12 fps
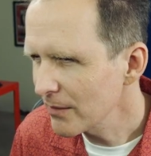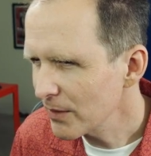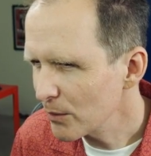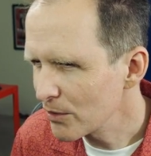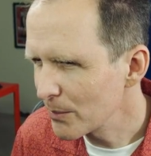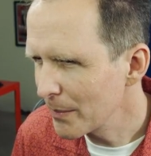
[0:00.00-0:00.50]
if
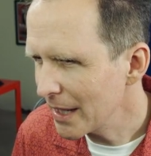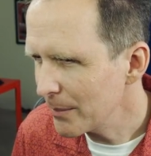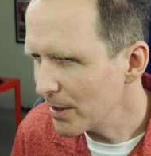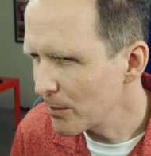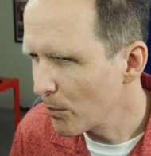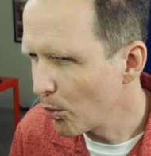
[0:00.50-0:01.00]
there was
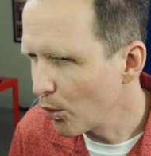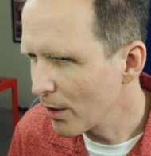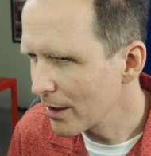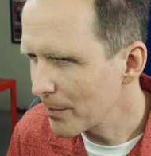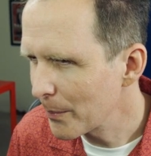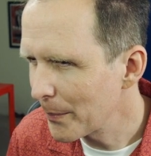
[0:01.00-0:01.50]
maybe
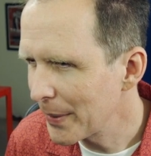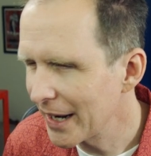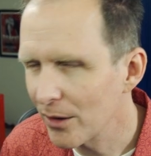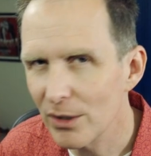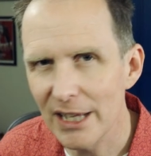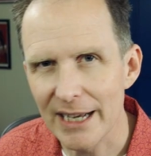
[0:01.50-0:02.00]
more
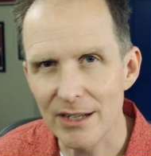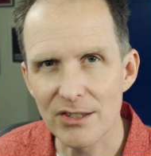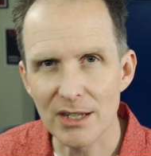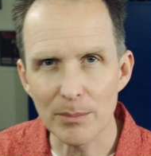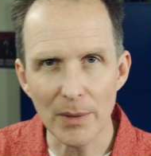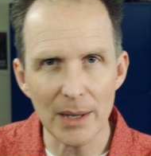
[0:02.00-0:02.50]

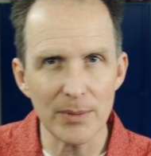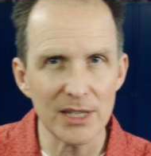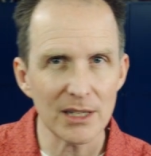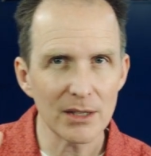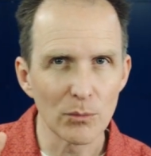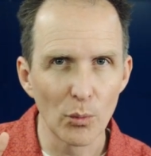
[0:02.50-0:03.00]
parallax, like
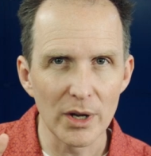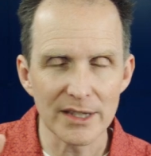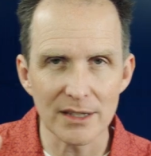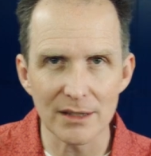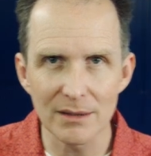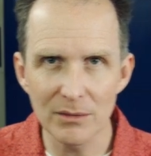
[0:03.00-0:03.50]
maybe in
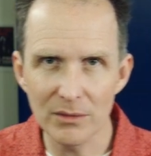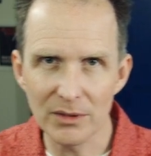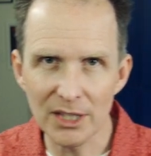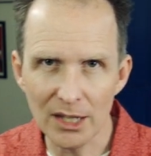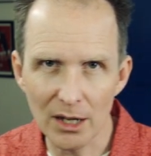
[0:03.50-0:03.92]
one, you